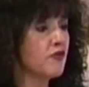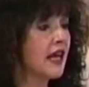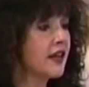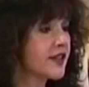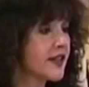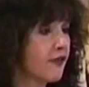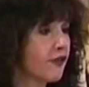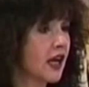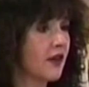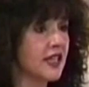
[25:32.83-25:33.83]
tremendous
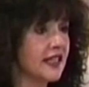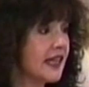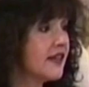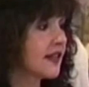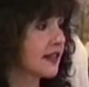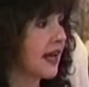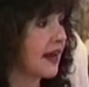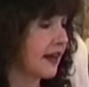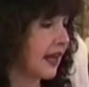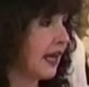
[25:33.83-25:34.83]
suffering of diseases
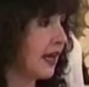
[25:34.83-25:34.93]
like